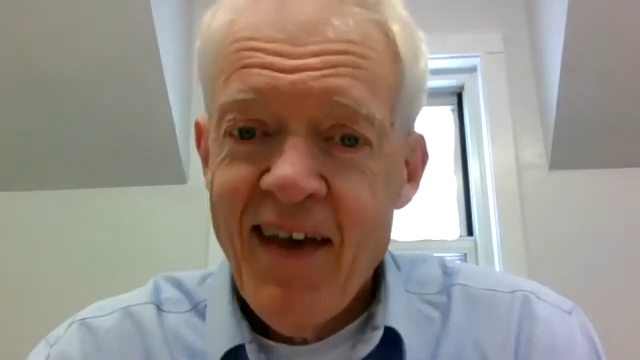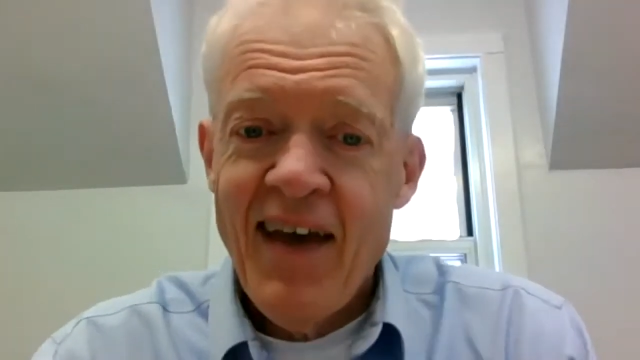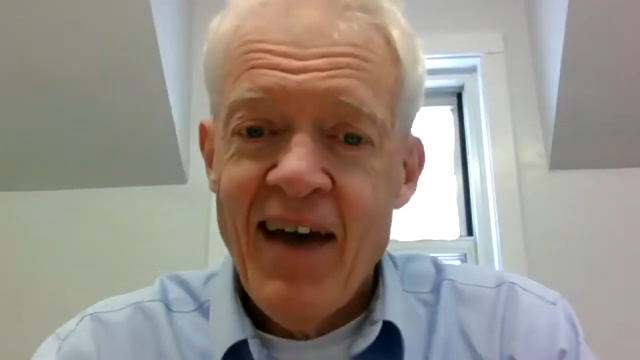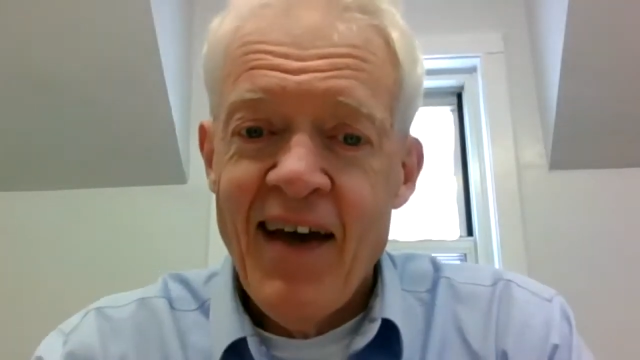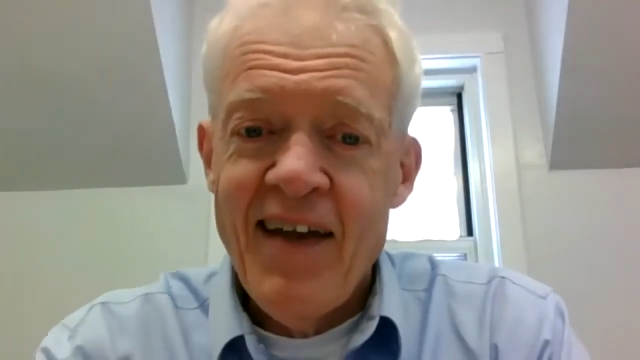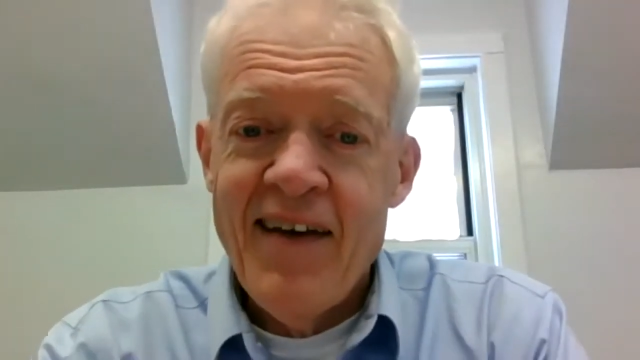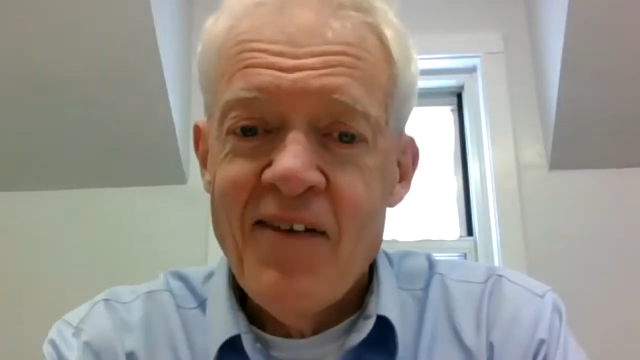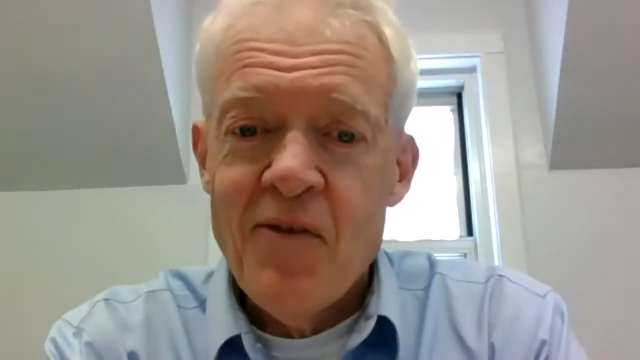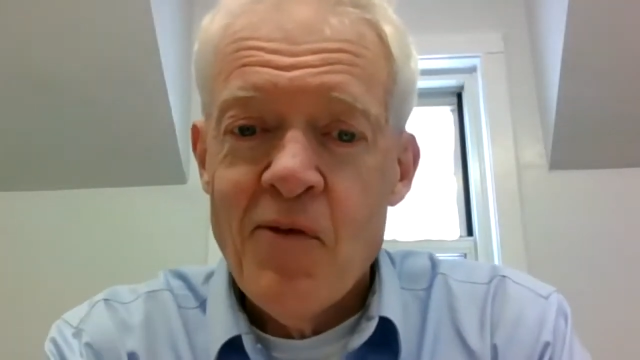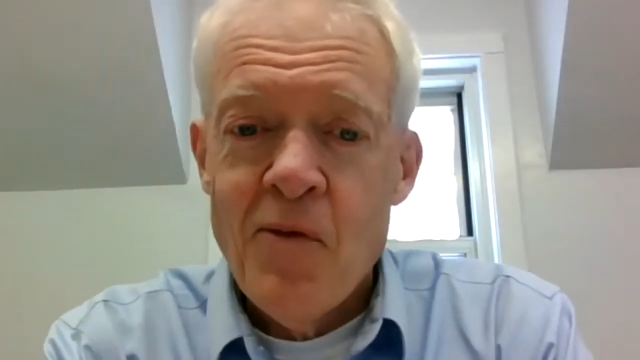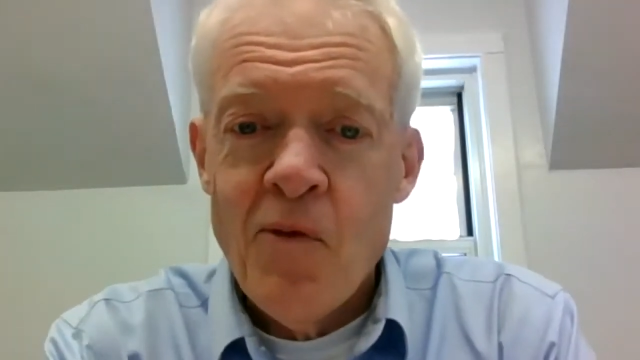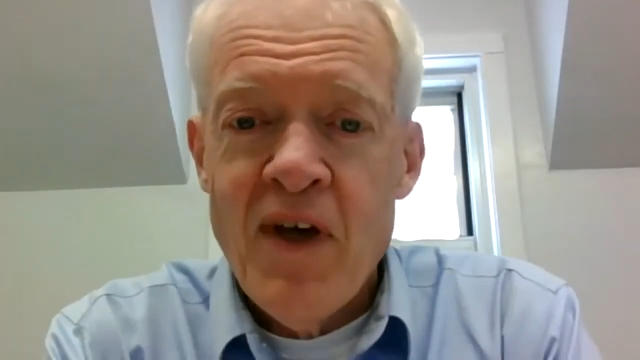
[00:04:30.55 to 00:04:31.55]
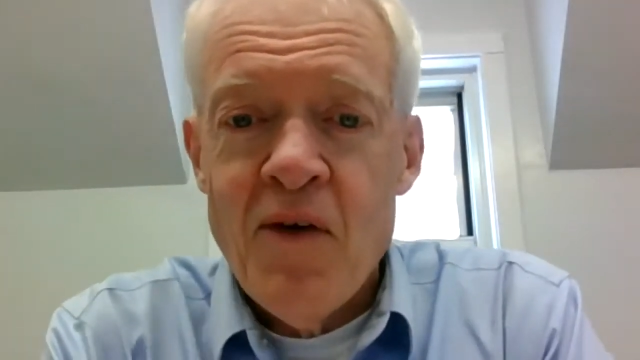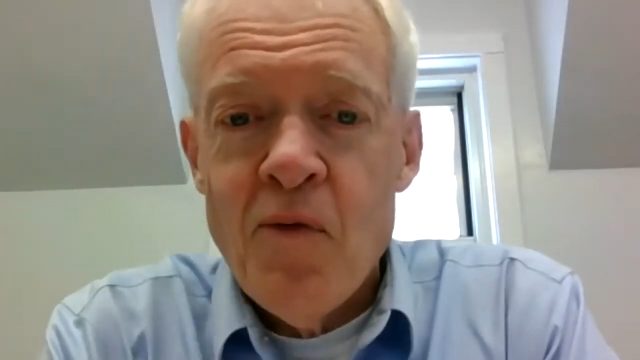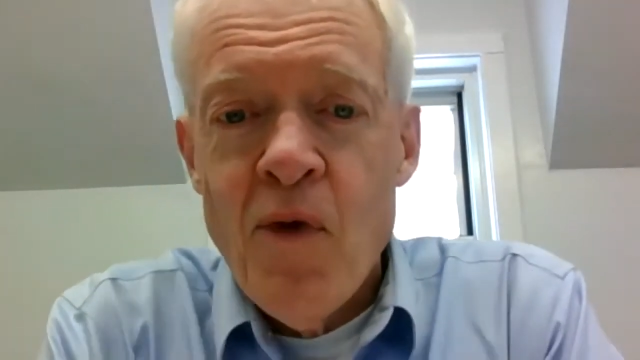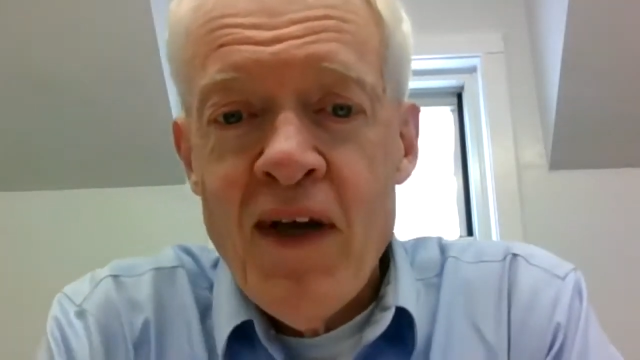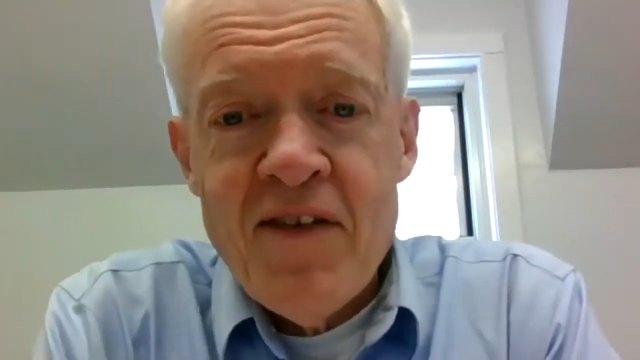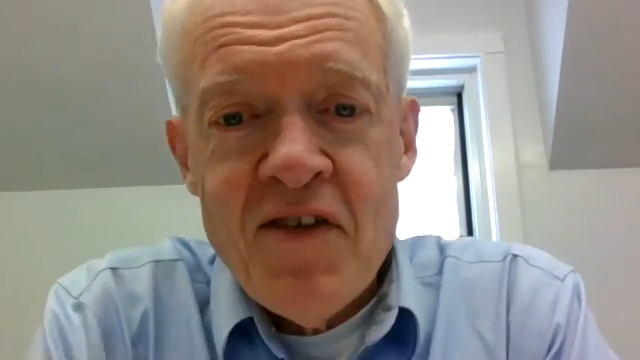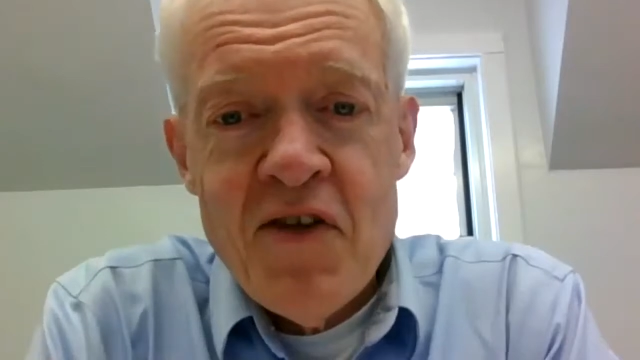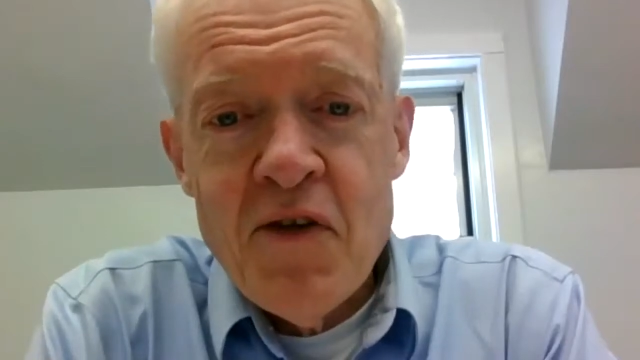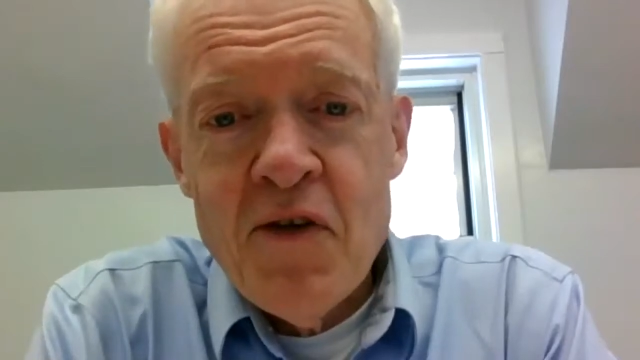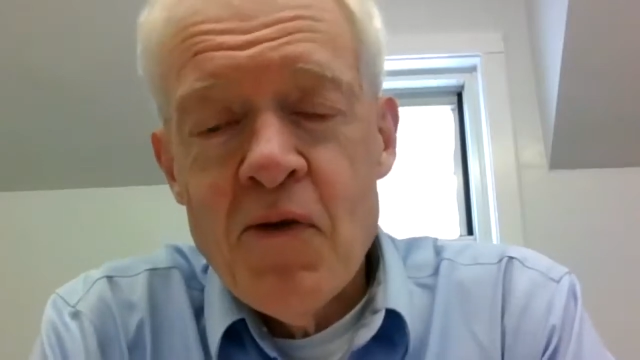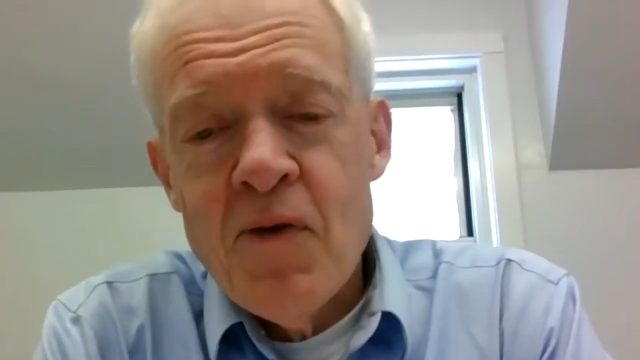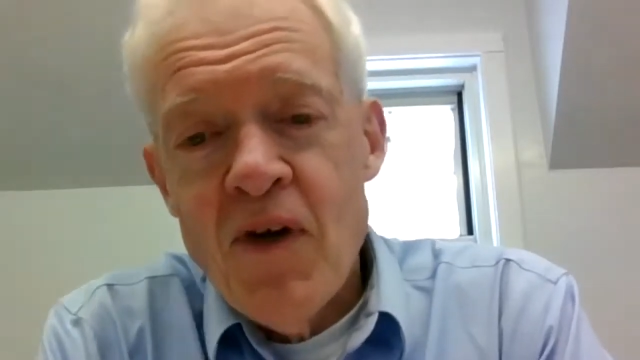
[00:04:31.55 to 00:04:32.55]
and we went
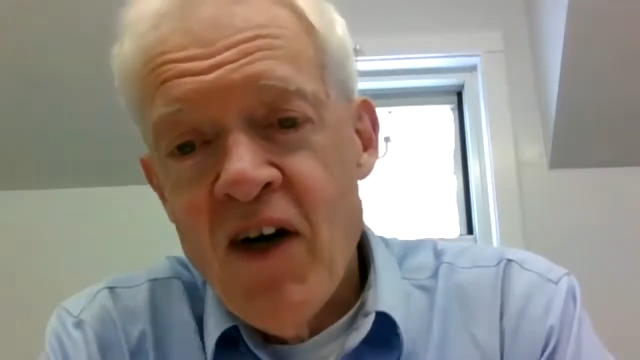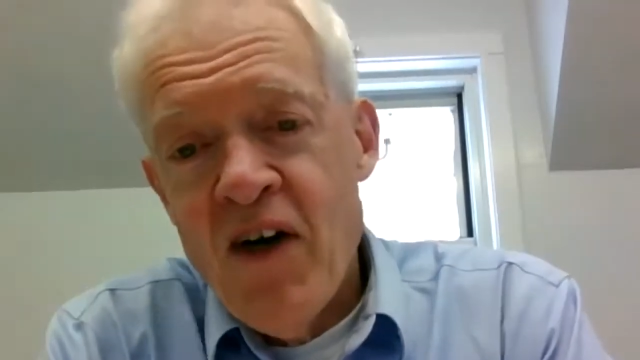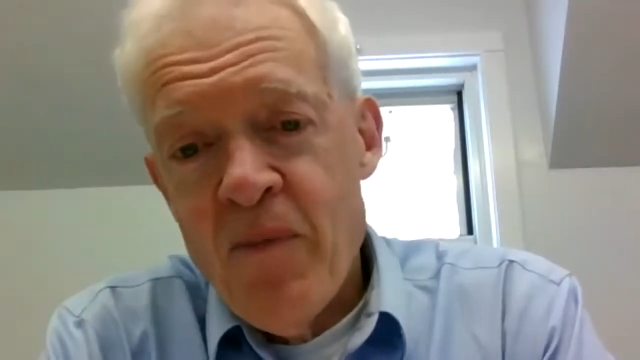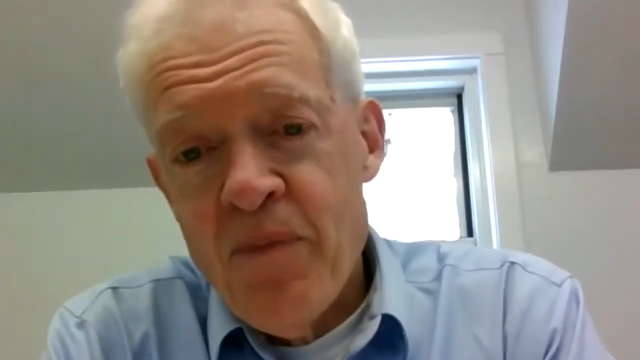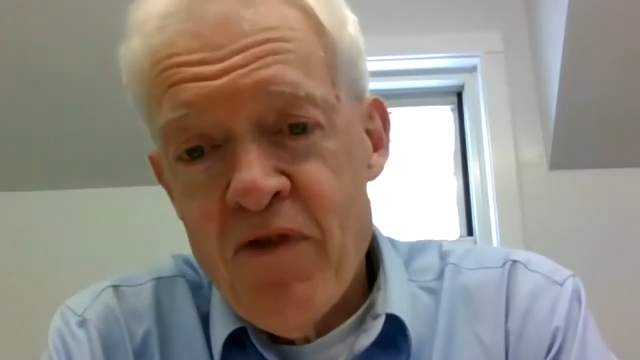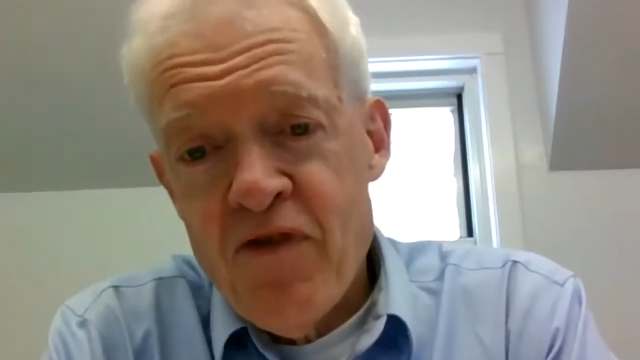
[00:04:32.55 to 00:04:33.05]
to